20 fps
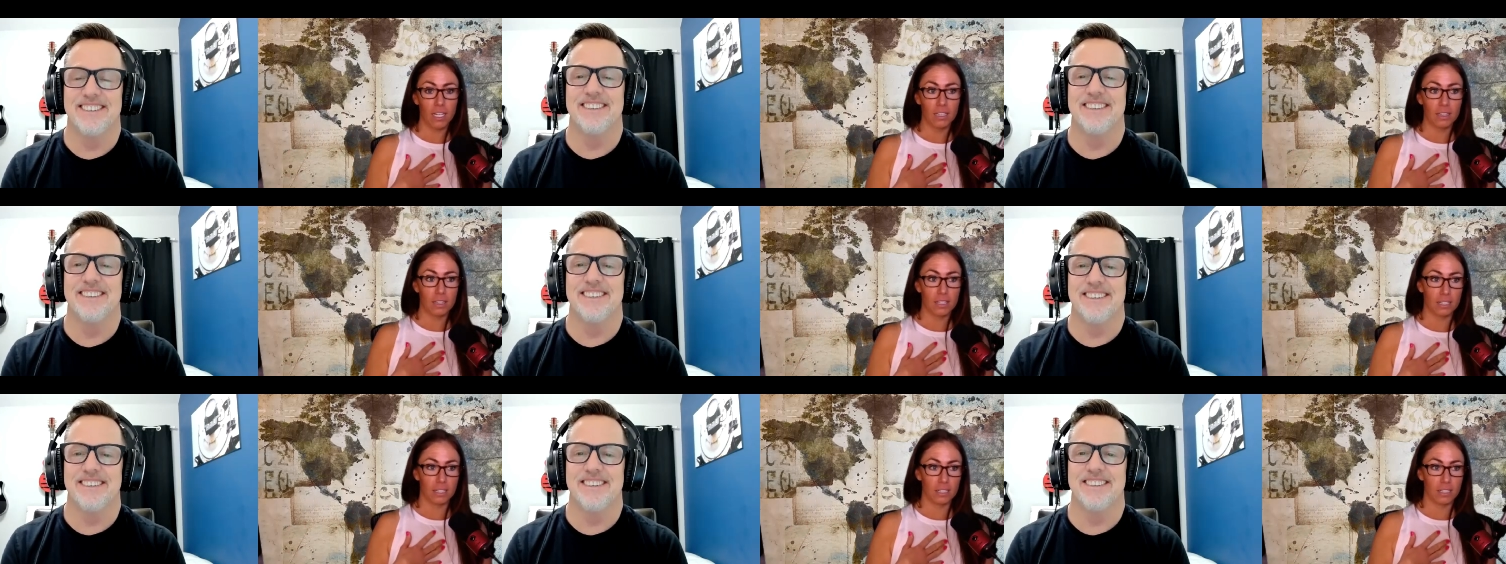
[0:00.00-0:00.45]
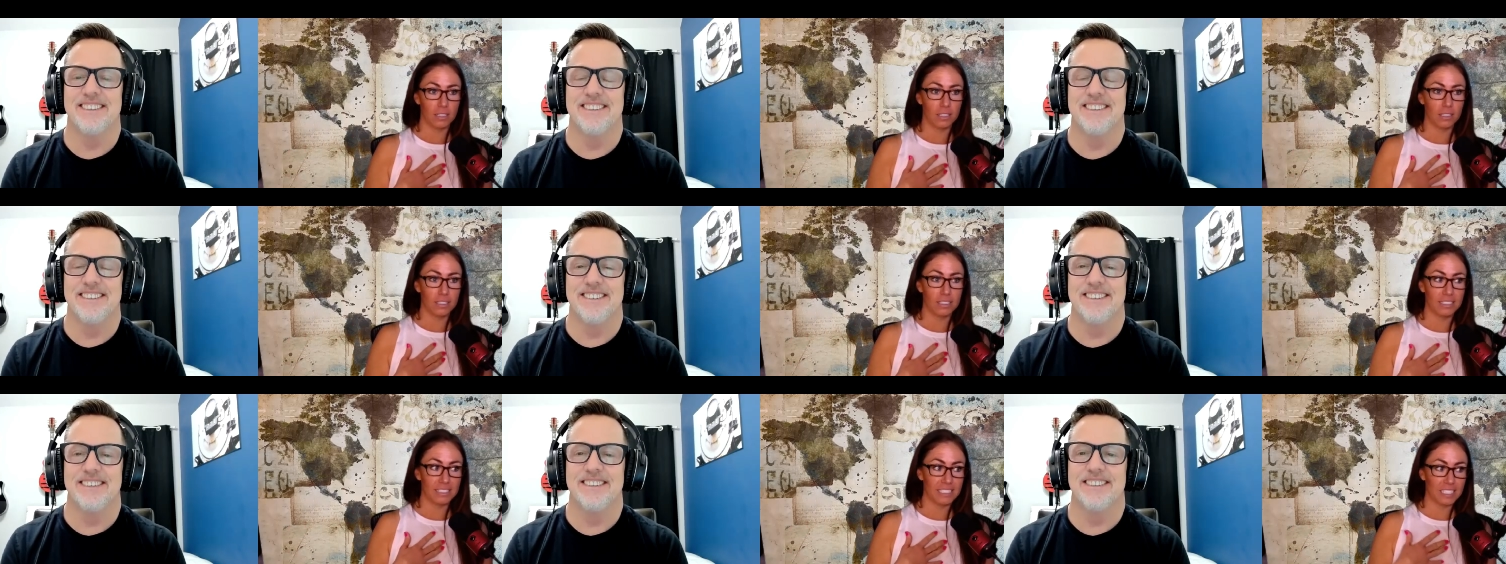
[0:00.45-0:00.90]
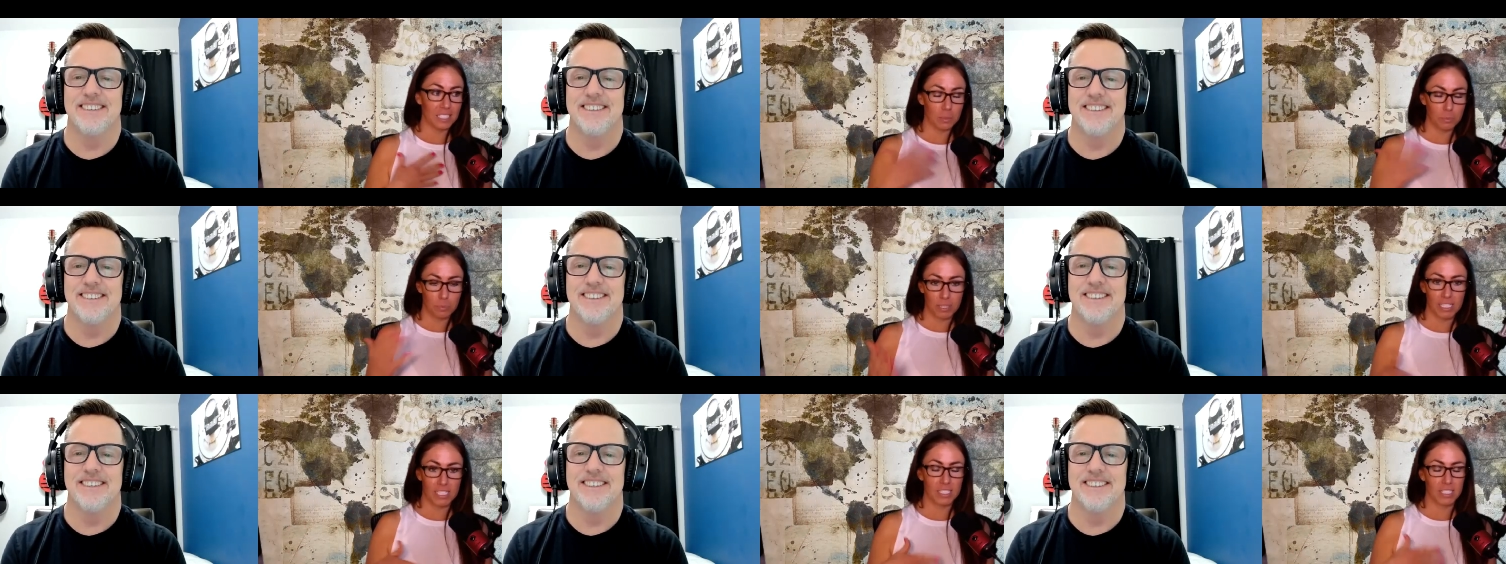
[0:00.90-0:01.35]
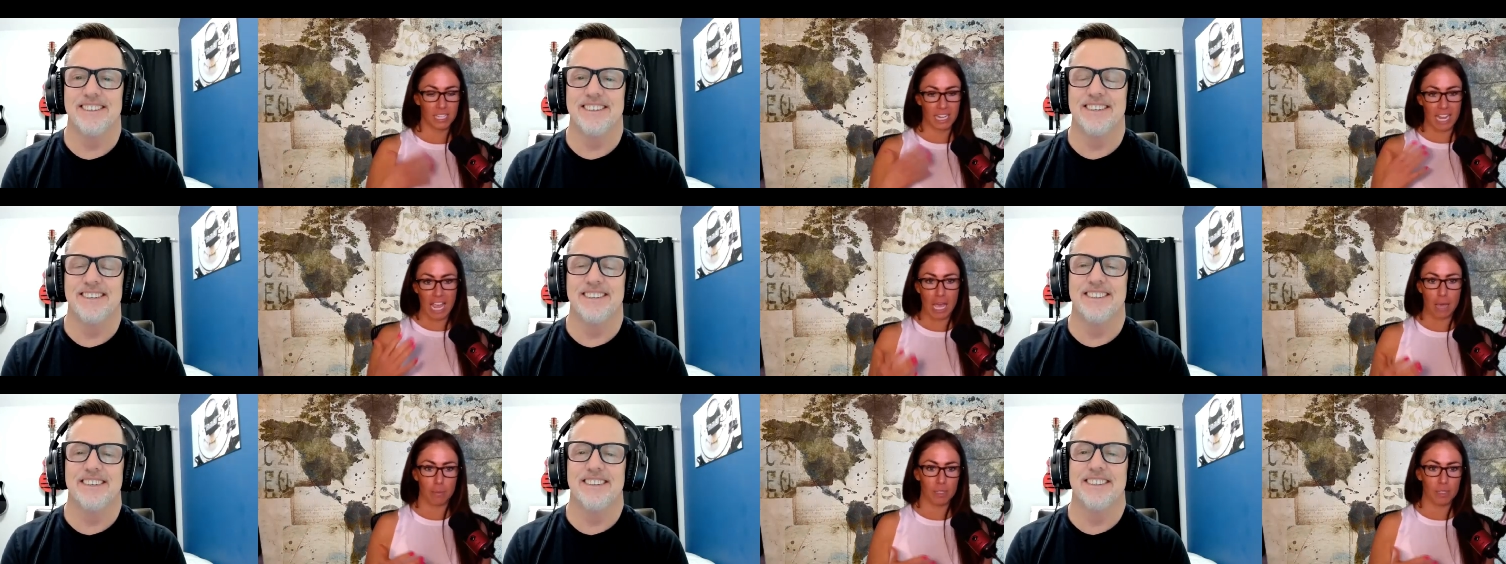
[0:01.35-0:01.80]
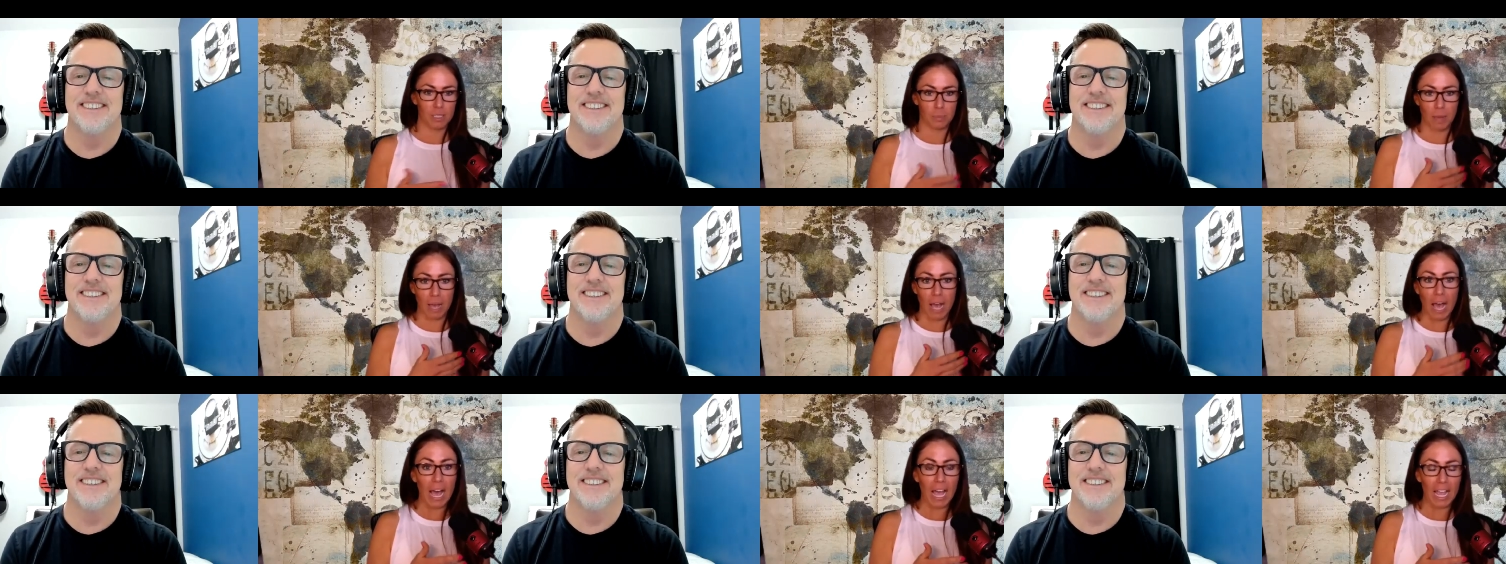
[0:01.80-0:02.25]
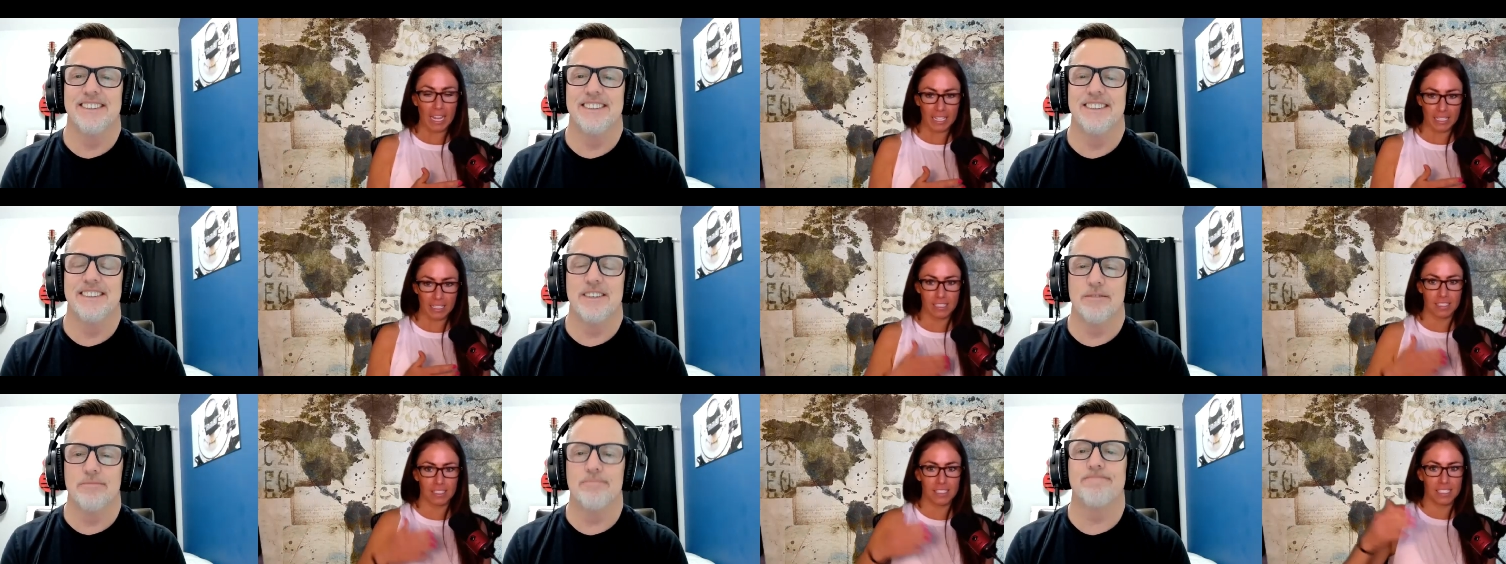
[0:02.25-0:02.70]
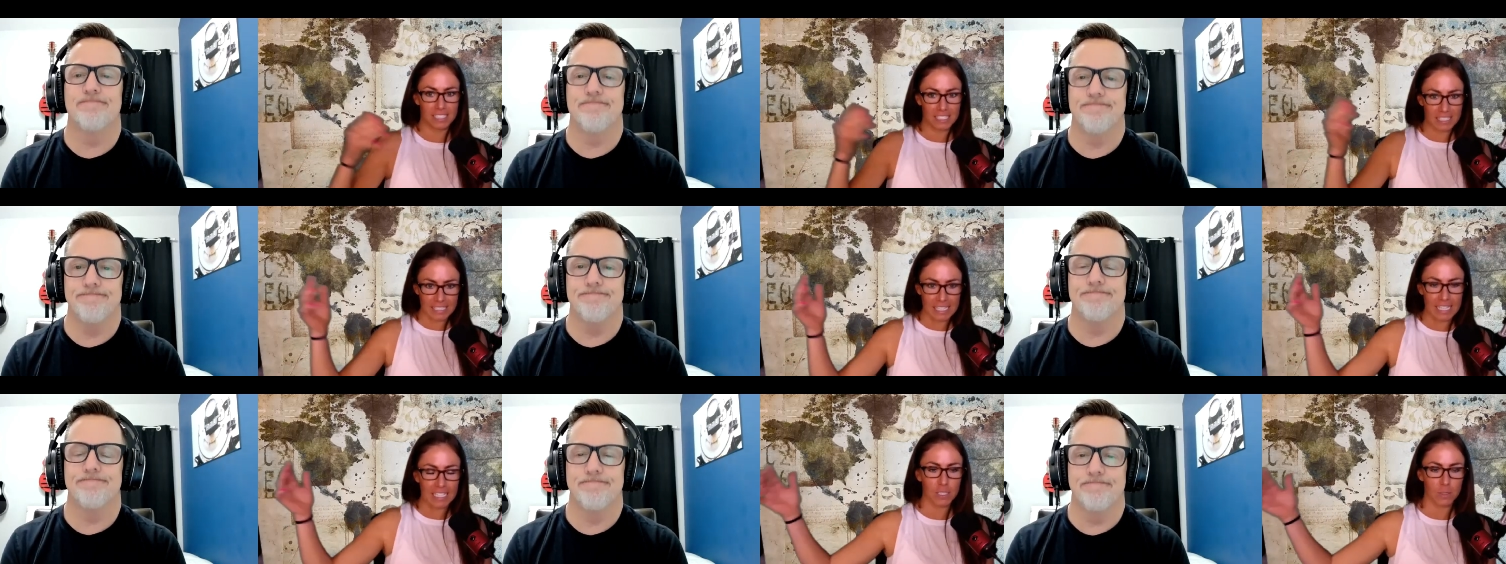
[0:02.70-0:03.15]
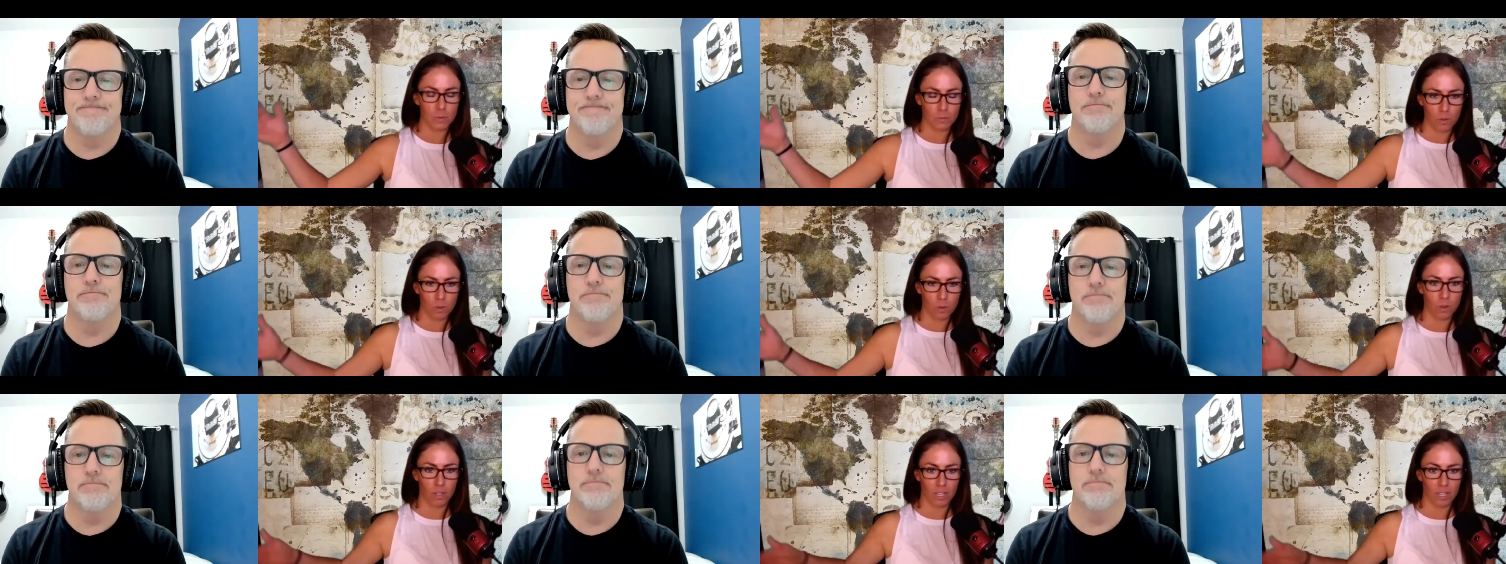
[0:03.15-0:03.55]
Speaker 1: the disciplines and habits behind a successful.